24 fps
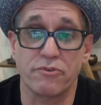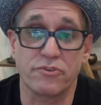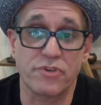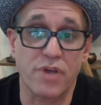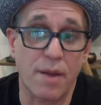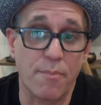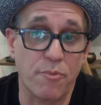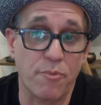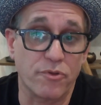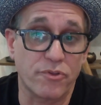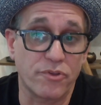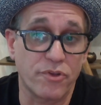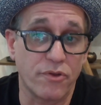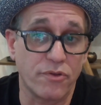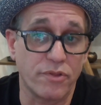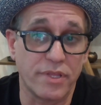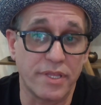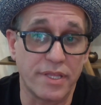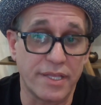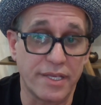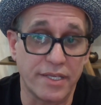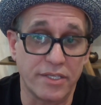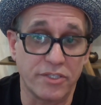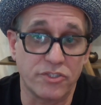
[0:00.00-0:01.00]

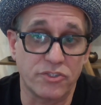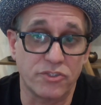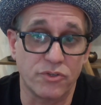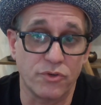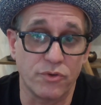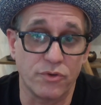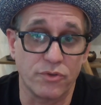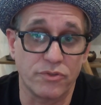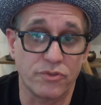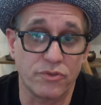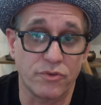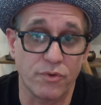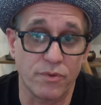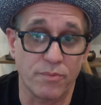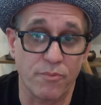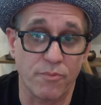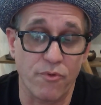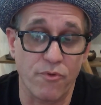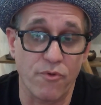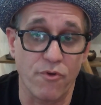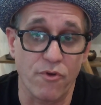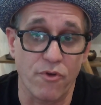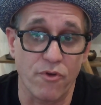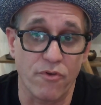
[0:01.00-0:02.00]
opportunities to
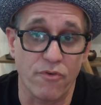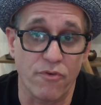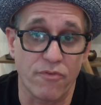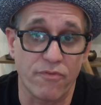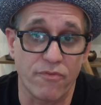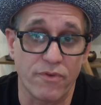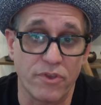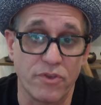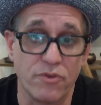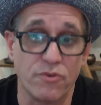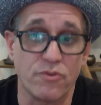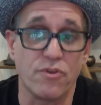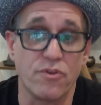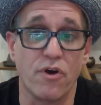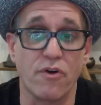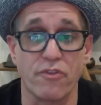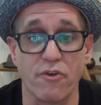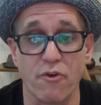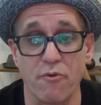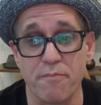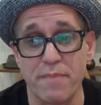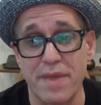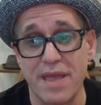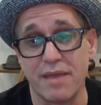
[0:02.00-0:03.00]
improve.
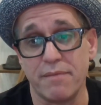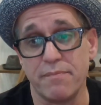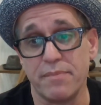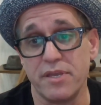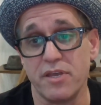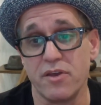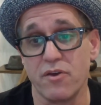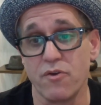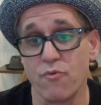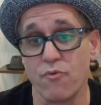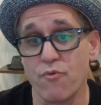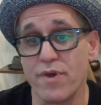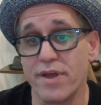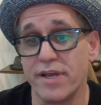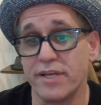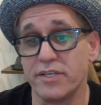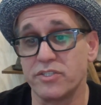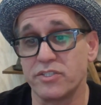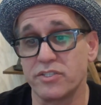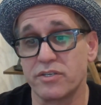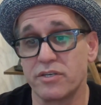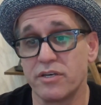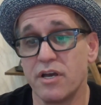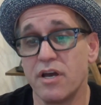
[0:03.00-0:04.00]
There may be a
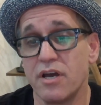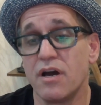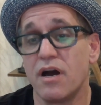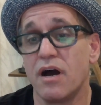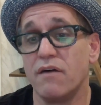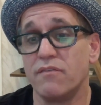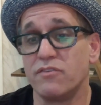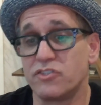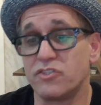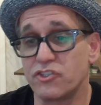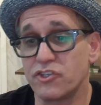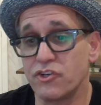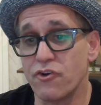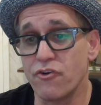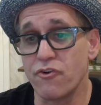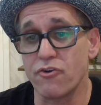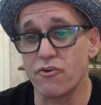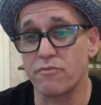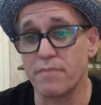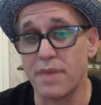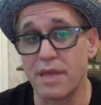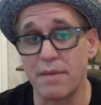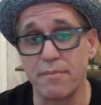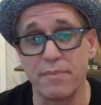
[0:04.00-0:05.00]
risk of
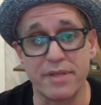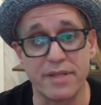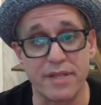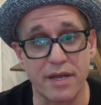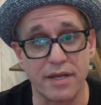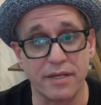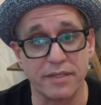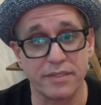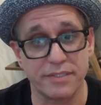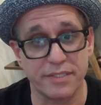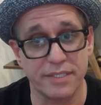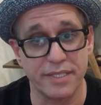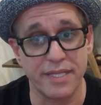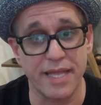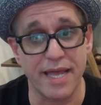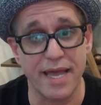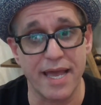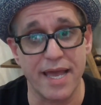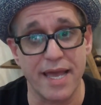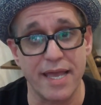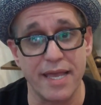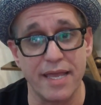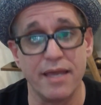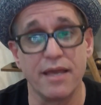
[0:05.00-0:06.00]
churn, maybe not
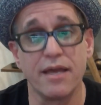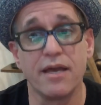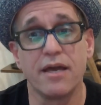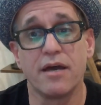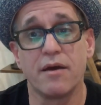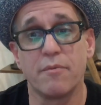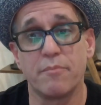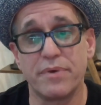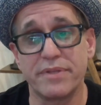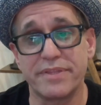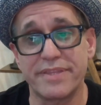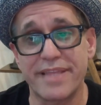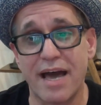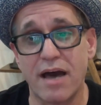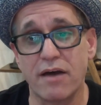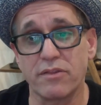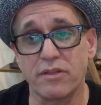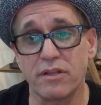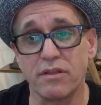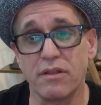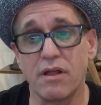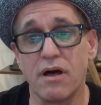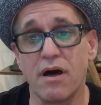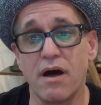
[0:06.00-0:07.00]
today, but down
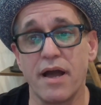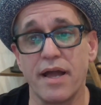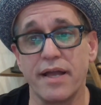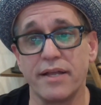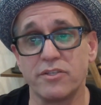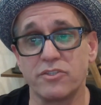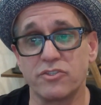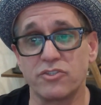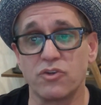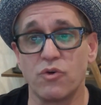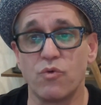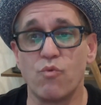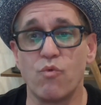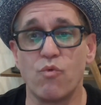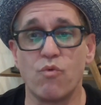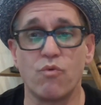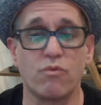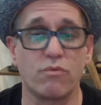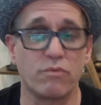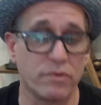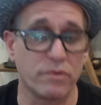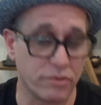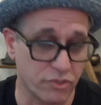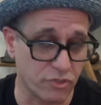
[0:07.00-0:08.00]
the line. So
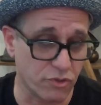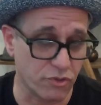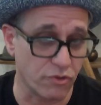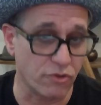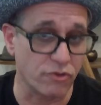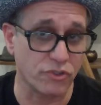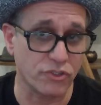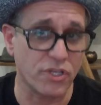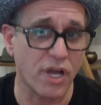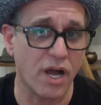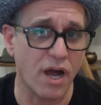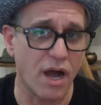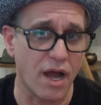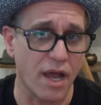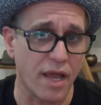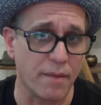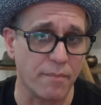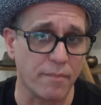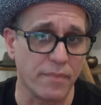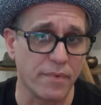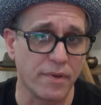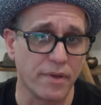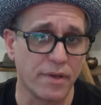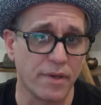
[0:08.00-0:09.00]
there's
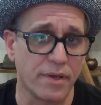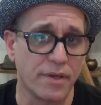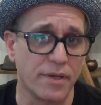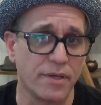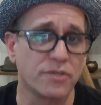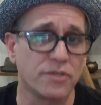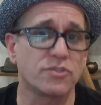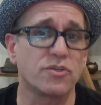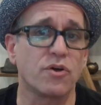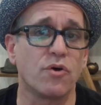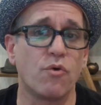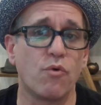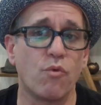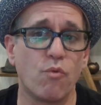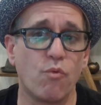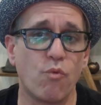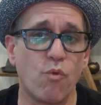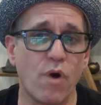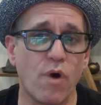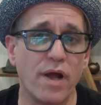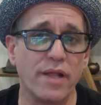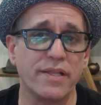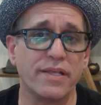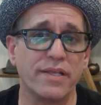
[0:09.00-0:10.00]
time. So
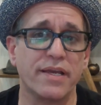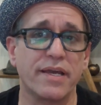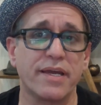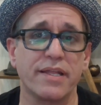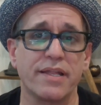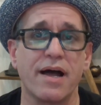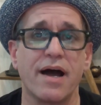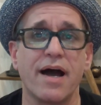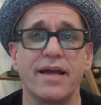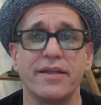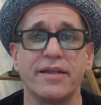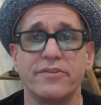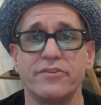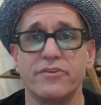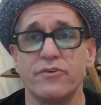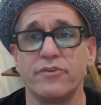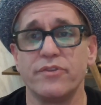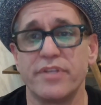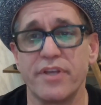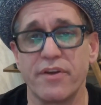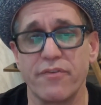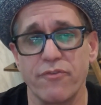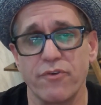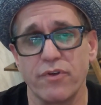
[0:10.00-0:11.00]
what could I do
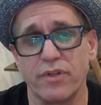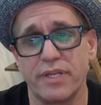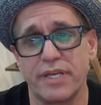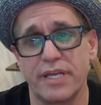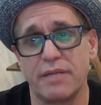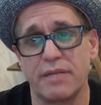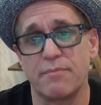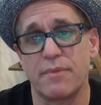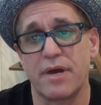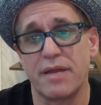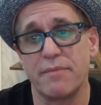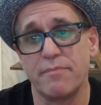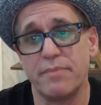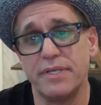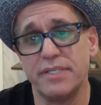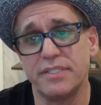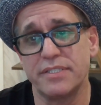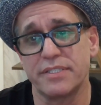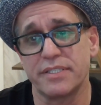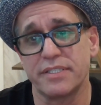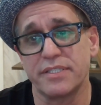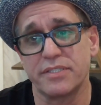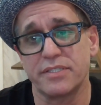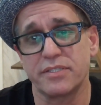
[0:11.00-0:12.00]
differently in my
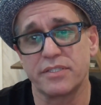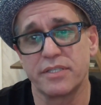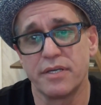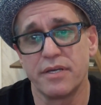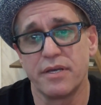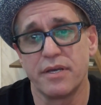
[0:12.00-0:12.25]
business?